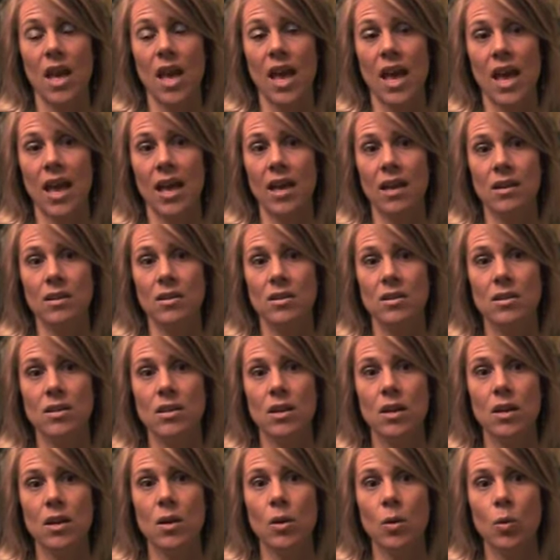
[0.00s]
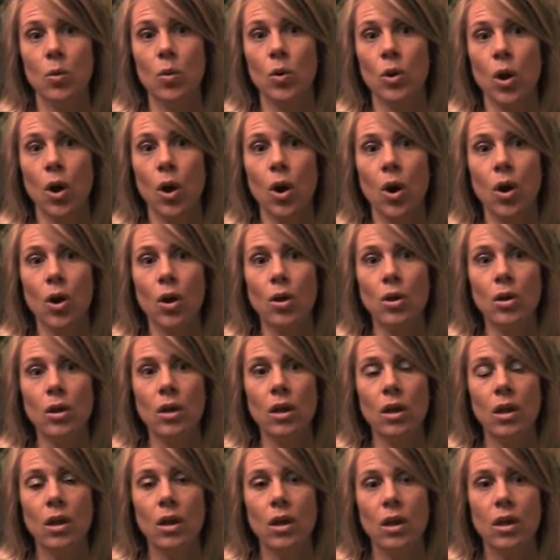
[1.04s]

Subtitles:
And we're all